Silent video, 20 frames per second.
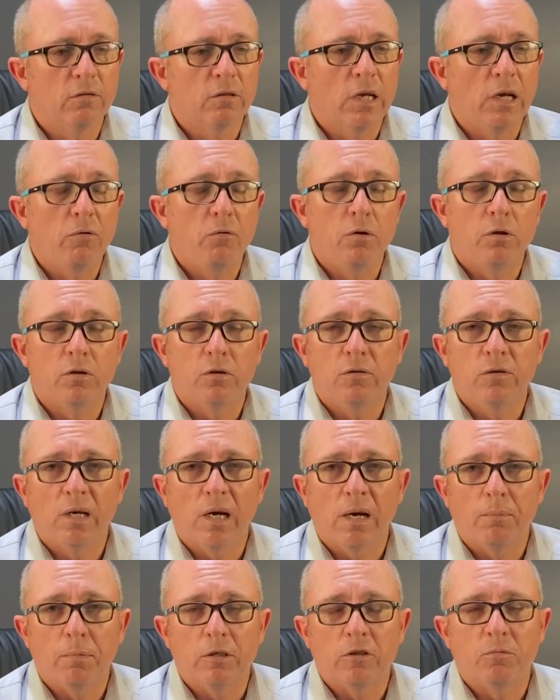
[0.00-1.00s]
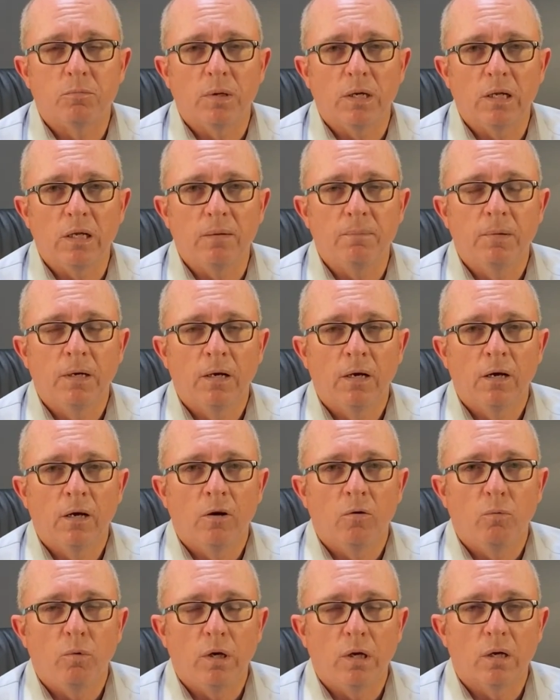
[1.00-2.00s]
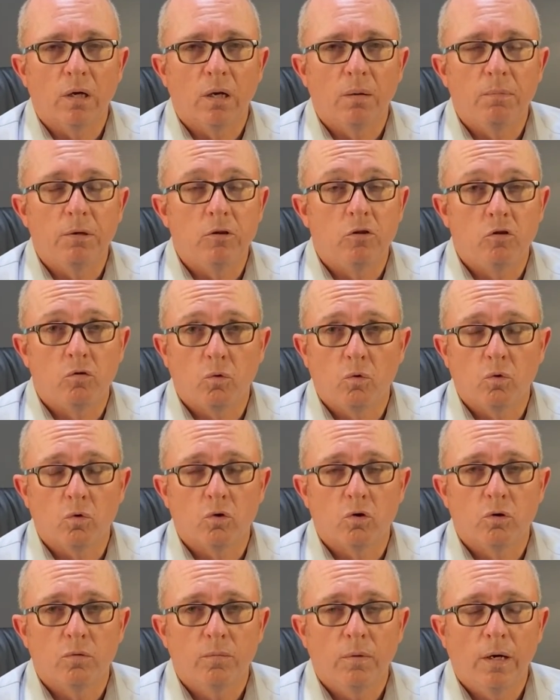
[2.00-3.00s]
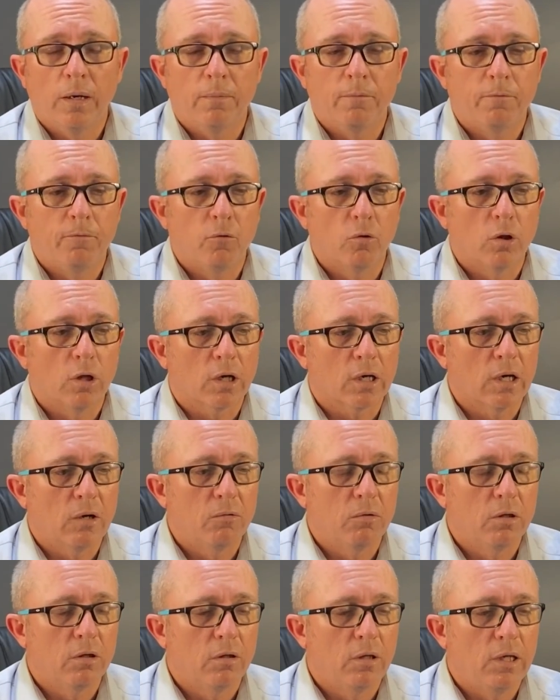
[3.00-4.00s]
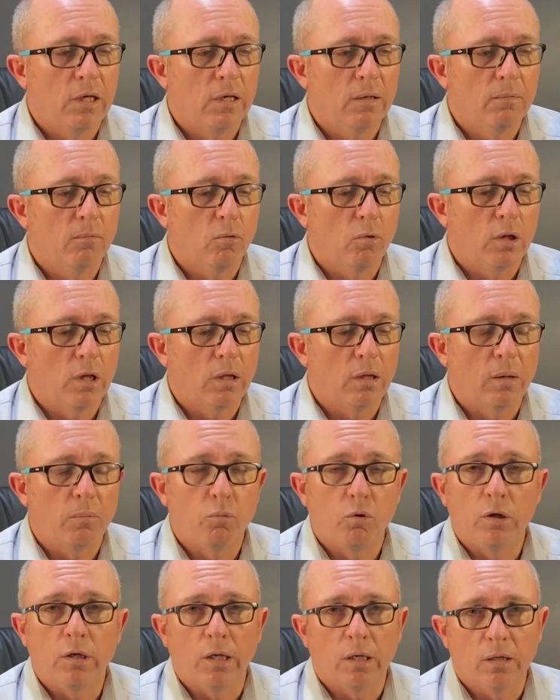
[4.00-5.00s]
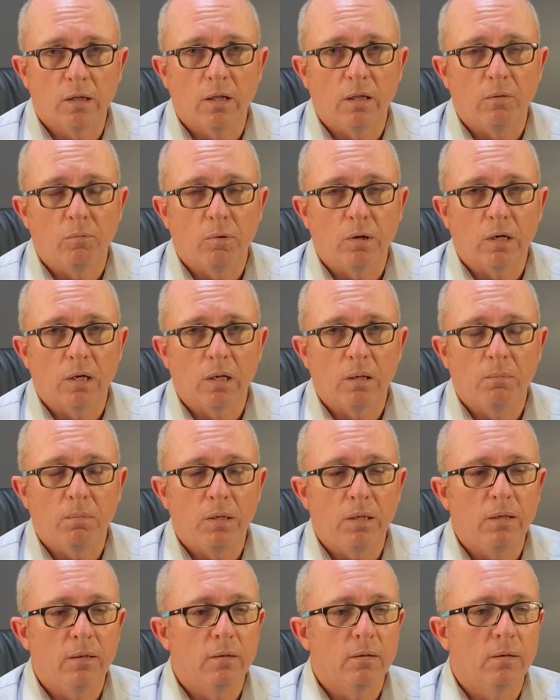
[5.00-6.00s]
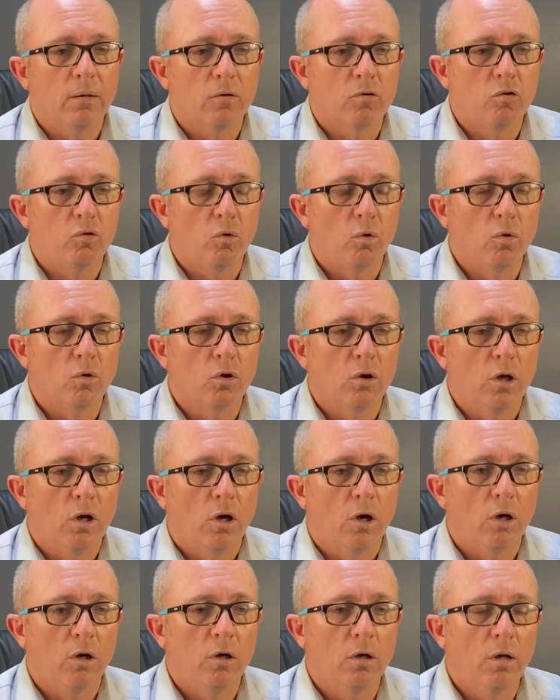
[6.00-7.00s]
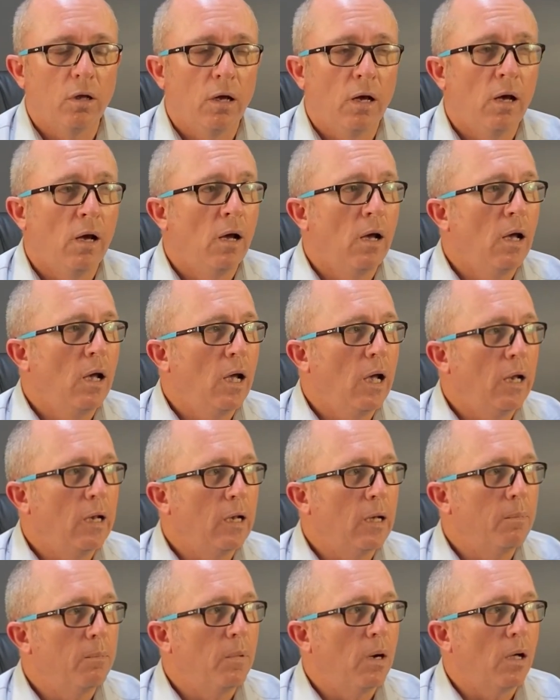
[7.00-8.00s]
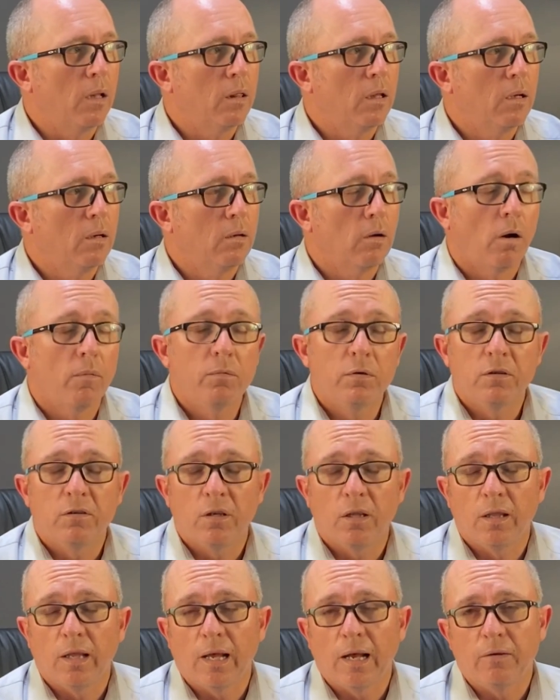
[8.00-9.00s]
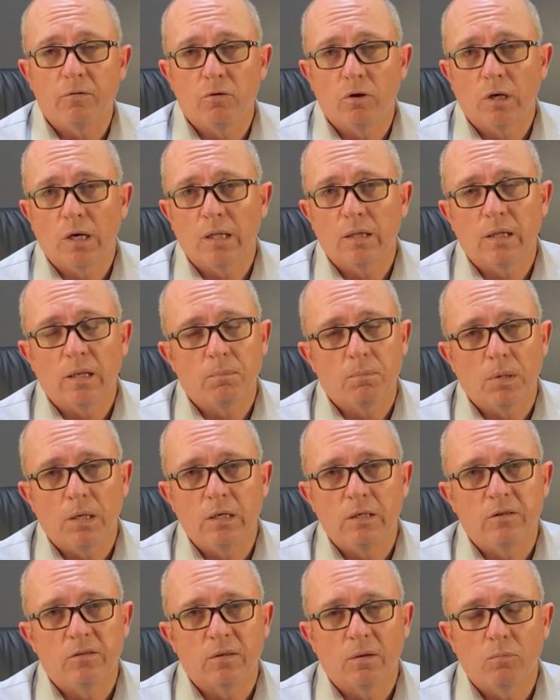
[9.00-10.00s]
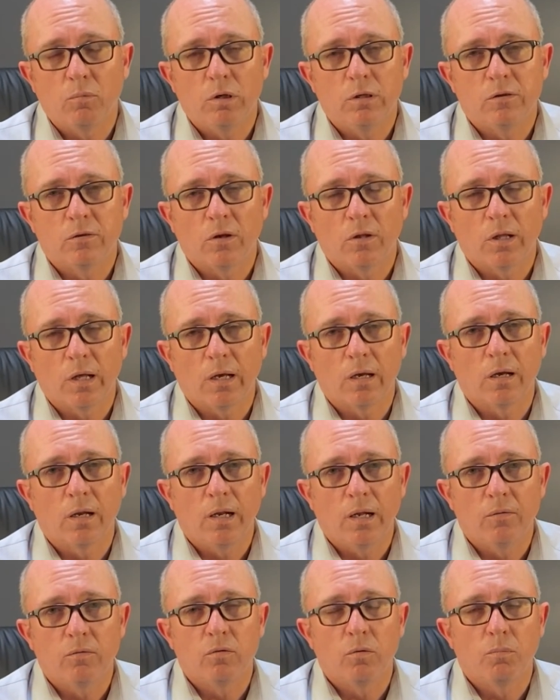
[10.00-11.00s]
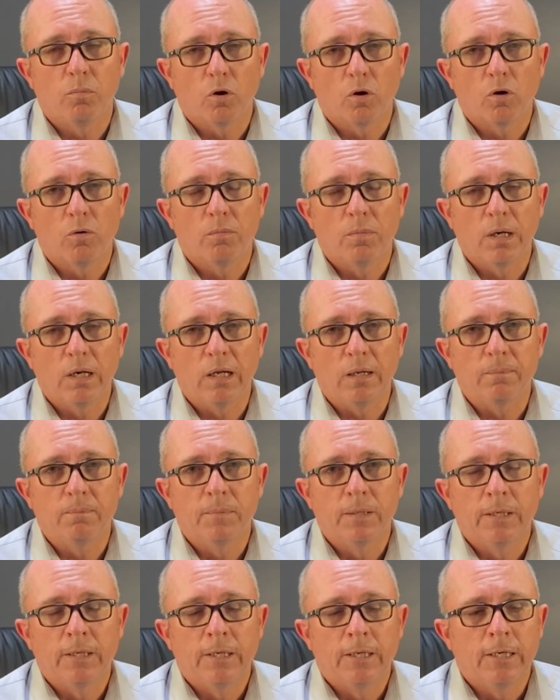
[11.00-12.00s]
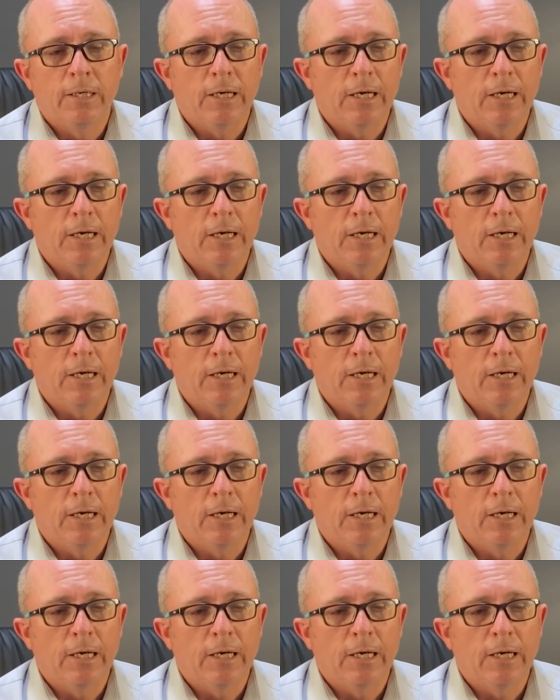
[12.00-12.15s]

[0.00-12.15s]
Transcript: It's so scary to see how much money we're going to be short um, for the current year, or that they're predicting that we're going to be short on. And um, I think obviously they have to get that money somewhere, so they're going to have to borrow money.